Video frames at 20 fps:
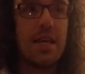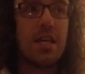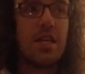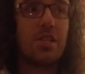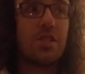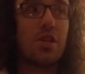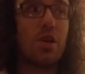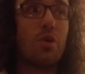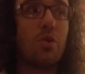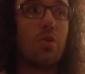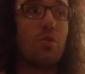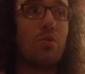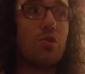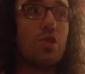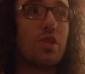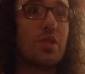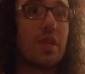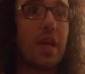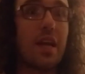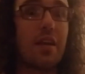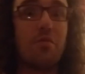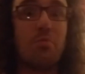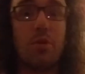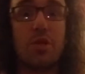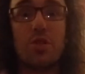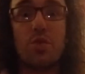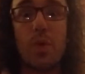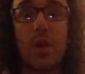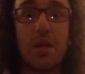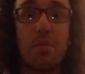So just kind of
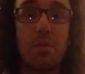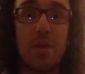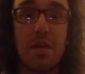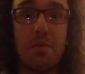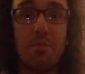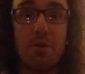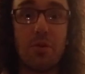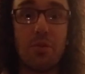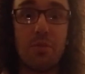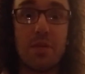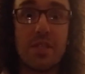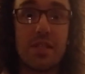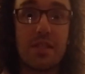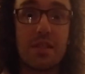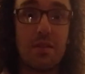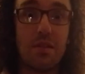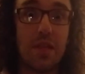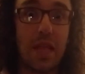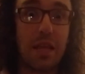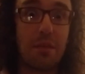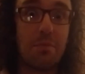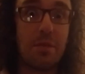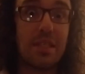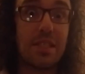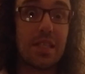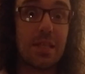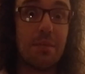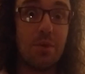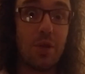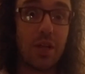between people,
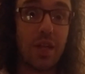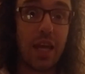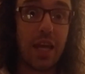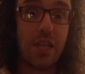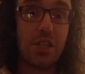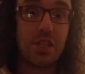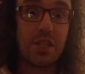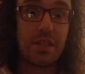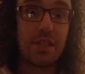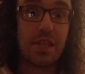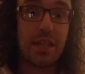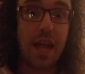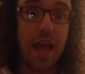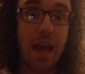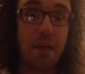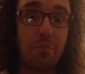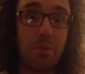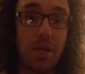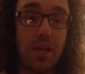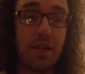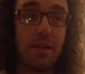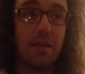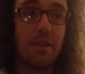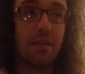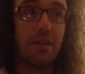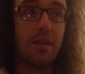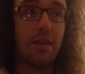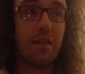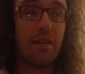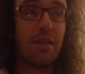miscommunications can happen,
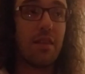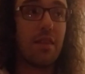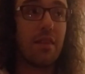and